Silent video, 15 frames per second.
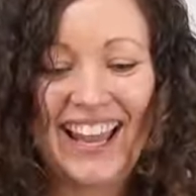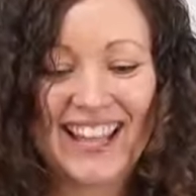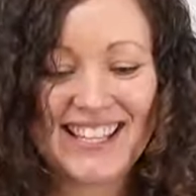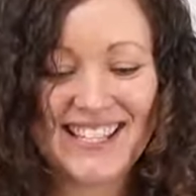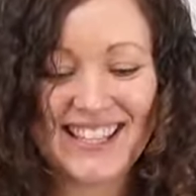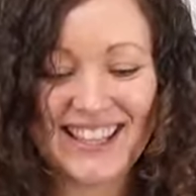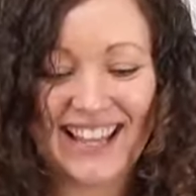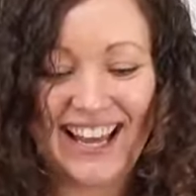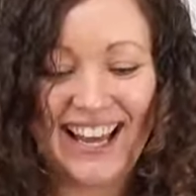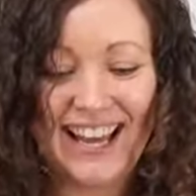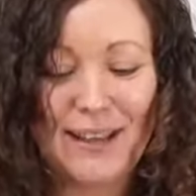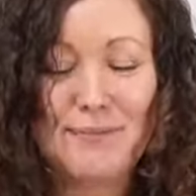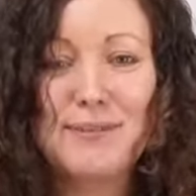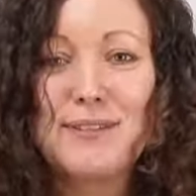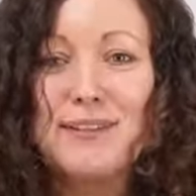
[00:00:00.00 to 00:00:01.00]
Isn't that
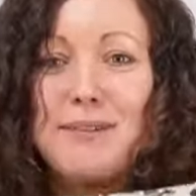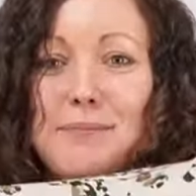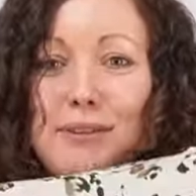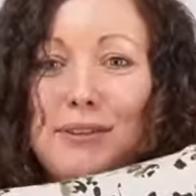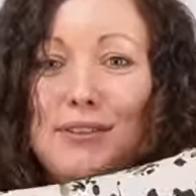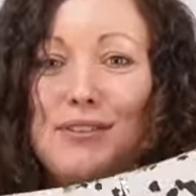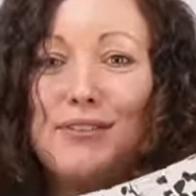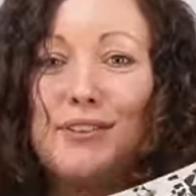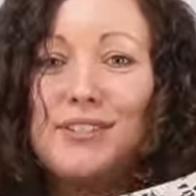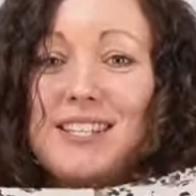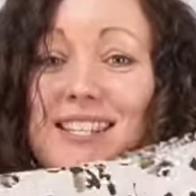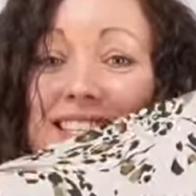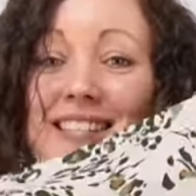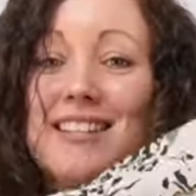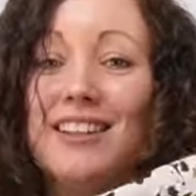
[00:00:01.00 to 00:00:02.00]
absolutely beautiful? So
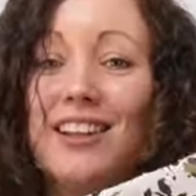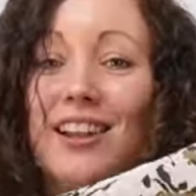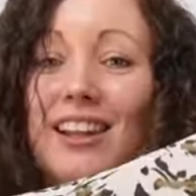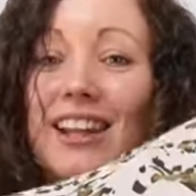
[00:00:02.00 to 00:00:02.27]
this is a lot